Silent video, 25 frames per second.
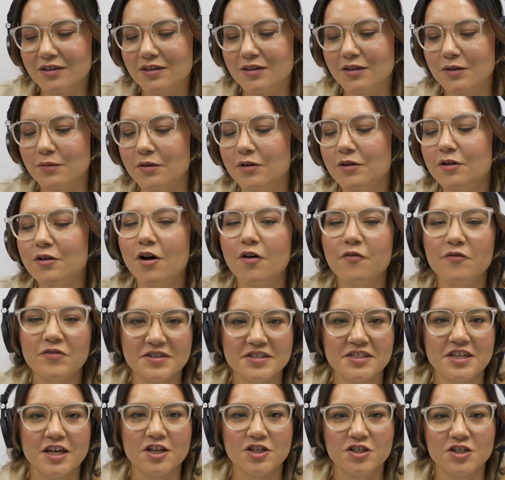the
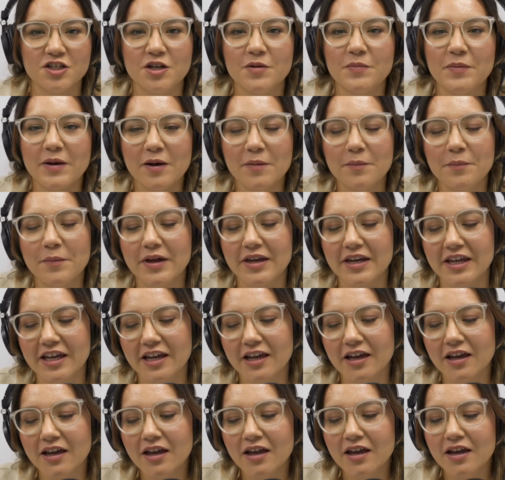conversation about money.